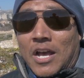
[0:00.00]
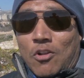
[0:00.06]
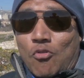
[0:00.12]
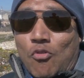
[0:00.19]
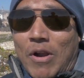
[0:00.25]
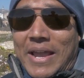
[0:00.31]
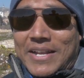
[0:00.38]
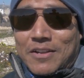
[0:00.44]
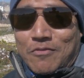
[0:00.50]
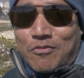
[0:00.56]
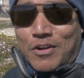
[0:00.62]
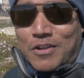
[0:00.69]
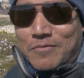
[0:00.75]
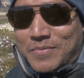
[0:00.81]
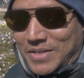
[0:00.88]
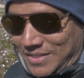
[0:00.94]
Right in
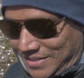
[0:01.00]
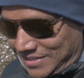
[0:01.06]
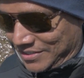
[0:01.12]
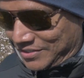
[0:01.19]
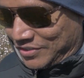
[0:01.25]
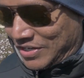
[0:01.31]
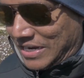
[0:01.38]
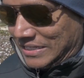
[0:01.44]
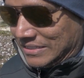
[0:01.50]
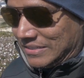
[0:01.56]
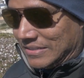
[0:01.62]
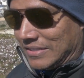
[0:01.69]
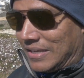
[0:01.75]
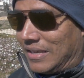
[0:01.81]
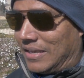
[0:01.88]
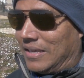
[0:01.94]
front of me is
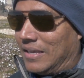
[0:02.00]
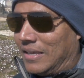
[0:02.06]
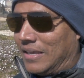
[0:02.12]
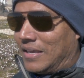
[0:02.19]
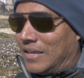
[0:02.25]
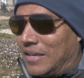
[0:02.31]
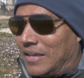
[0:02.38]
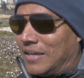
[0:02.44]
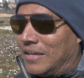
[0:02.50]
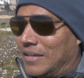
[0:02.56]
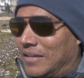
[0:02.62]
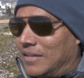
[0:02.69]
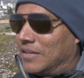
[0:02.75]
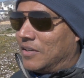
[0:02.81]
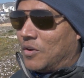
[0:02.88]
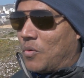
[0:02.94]
just,
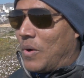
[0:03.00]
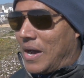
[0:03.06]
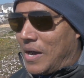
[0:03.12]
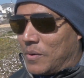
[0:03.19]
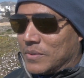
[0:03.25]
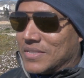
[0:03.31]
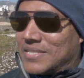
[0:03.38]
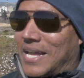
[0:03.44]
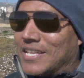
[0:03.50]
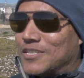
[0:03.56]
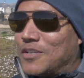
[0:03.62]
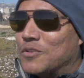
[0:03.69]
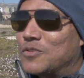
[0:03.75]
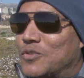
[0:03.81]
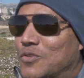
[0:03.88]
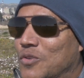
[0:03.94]
wow, it stands
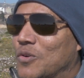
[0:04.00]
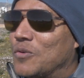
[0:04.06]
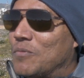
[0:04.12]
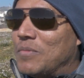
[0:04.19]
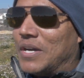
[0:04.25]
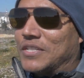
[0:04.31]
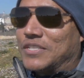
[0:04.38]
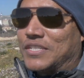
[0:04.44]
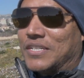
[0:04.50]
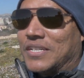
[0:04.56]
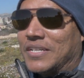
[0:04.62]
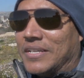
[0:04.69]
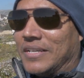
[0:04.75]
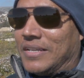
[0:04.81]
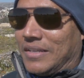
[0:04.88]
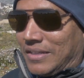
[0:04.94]
out so much.
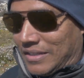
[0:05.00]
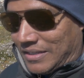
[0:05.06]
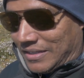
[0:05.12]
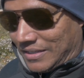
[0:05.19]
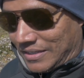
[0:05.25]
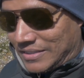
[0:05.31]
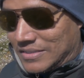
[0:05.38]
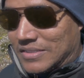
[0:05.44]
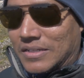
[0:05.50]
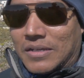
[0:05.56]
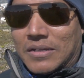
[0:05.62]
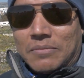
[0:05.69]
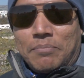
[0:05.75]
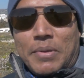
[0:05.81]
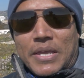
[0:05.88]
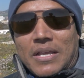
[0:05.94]
It's
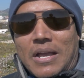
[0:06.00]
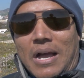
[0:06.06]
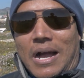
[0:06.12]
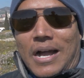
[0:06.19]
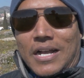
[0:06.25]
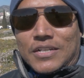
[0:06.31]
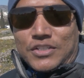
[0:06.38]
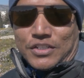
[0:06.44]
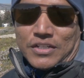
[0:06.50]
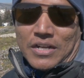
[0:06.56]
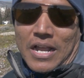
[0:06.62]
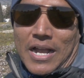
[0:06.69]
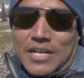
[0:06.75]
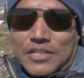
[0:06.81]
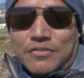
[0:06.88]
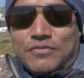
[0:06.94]
a big arch
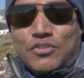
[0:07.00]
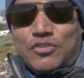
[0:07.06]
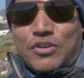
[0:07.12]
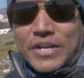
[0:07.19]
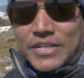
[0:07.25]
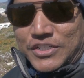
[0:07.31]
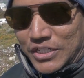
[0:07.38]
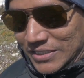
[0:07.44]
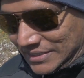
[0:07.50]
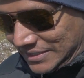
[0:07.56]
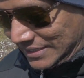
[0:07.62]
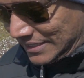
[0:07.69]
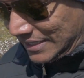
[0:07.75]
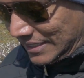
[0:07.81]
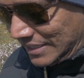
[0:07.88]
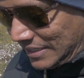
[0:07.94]
of Trajan,
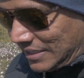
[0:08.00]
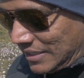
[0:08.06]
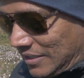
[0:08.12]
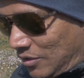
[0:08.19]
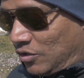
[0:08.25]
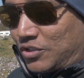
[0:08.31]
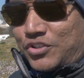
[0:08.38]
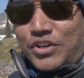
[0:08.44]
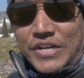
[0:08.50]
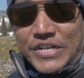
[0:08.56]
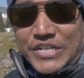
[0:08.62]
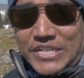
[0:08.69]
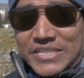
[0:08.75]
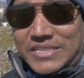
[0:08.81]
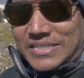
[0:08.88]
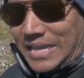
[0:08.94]
or
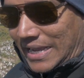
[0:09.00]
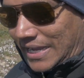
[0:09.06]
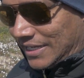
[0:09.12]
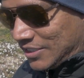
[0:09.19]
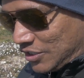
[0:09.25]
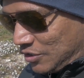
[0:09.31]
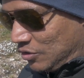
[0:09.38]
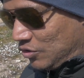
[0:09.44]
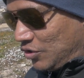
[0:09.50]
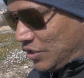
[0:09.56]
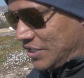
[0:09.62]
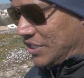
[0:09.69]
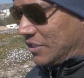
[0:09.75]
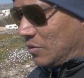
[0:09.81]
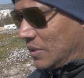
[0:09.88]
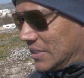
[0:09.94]
Trajan's arch. You know,
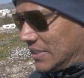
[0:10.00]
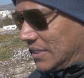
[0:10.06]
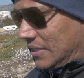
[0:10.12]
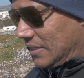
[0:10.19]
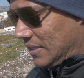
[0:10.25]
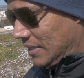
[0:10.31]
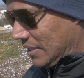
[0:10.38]
Trajan was a